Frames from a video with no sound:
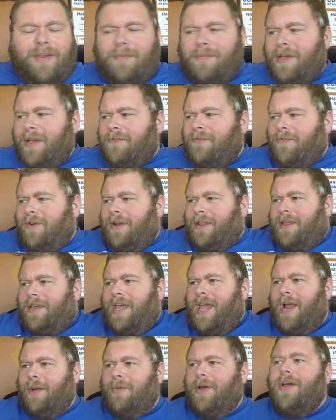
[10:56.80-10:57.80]
in front of the
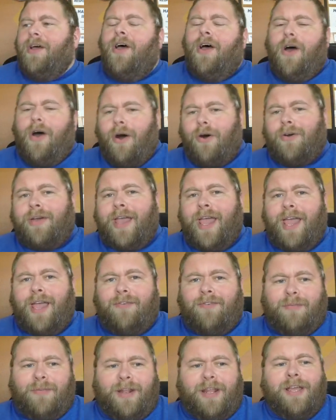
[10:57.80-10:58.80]
camera. Okay,
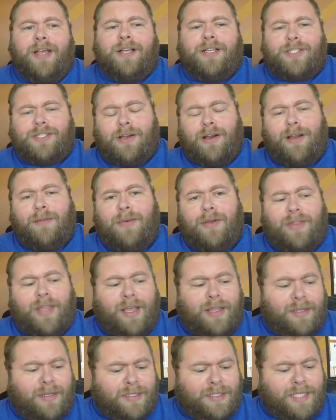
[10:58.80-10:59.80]
everybody, sorry about
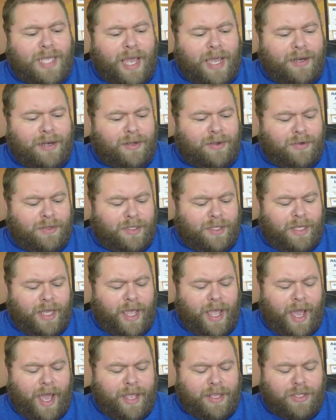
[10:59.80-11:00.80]
that little technical
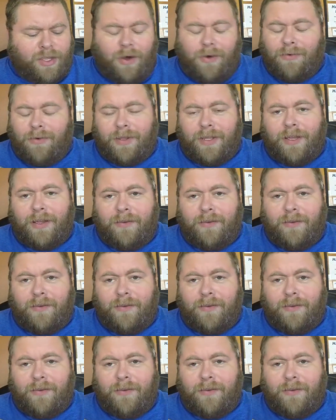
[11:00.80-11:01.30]
delay. I totally